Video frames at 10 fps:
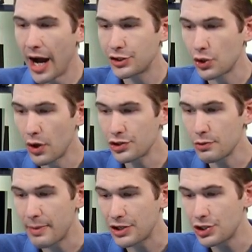I should
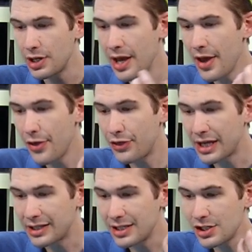also mention
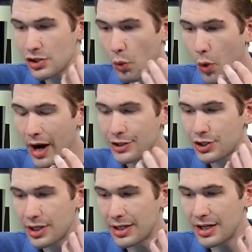that this is a
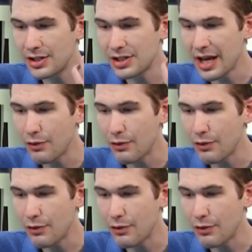watch that is